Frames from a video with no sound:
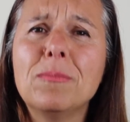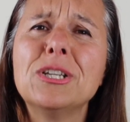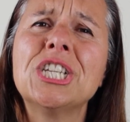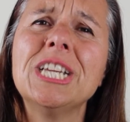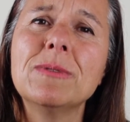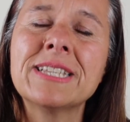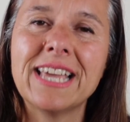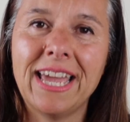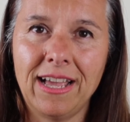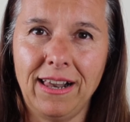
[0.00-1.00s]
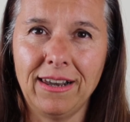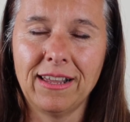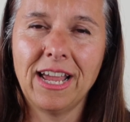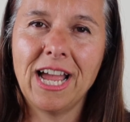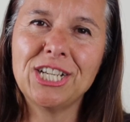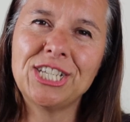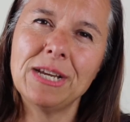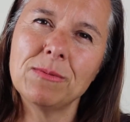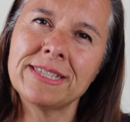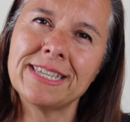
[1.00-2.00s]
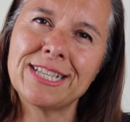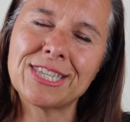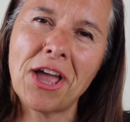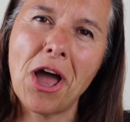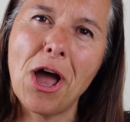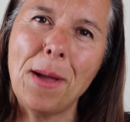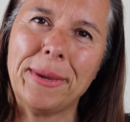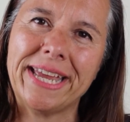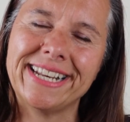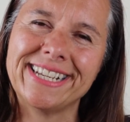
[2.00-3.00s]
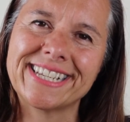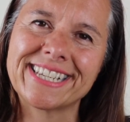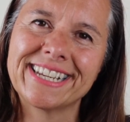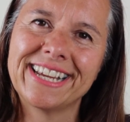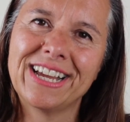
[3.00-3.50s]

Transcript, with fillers: But she was ill and she was determined